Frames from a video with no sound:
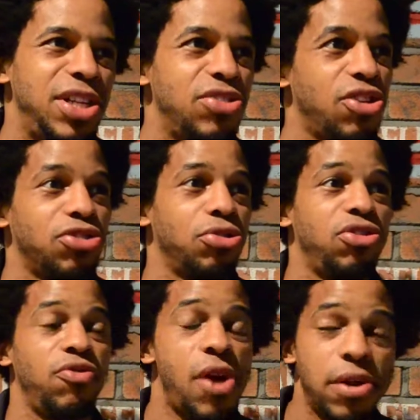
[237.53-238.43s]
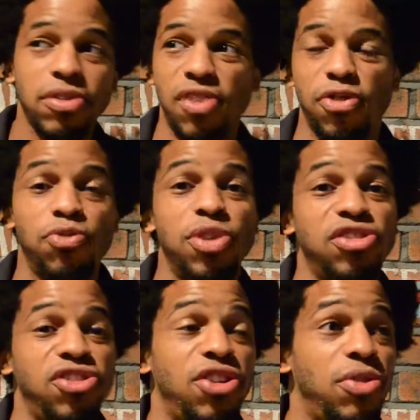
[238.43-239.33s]
There's all sorts of different
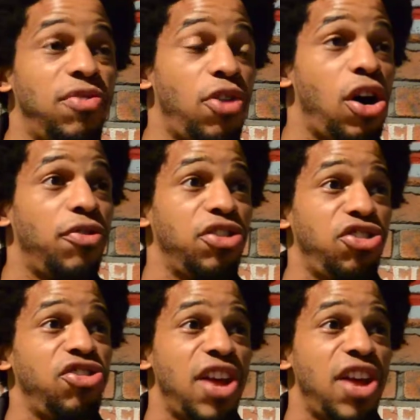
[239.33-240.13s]
risks that are involved that she's